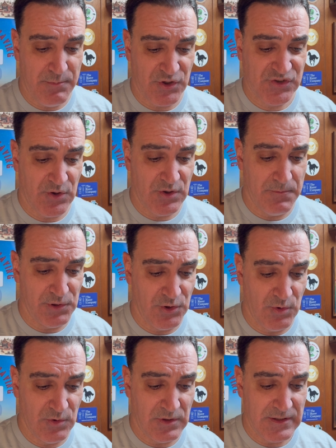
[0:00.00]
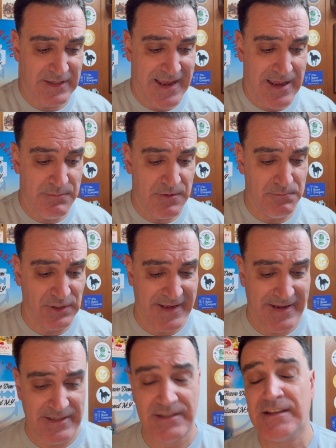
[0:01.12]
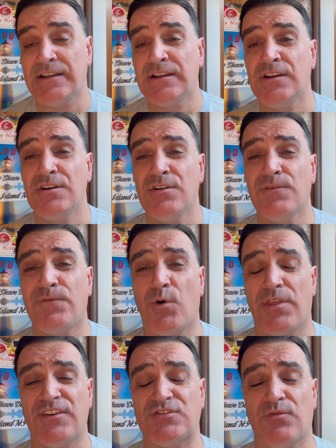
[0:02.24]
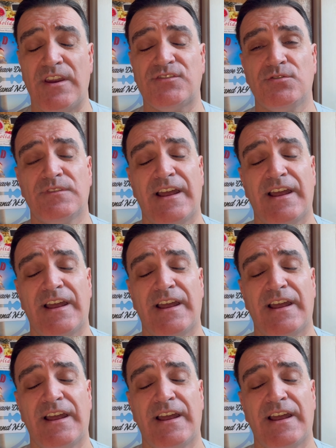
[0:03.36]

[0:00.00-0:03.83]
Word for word: Personna Blue Lab blade for this razor.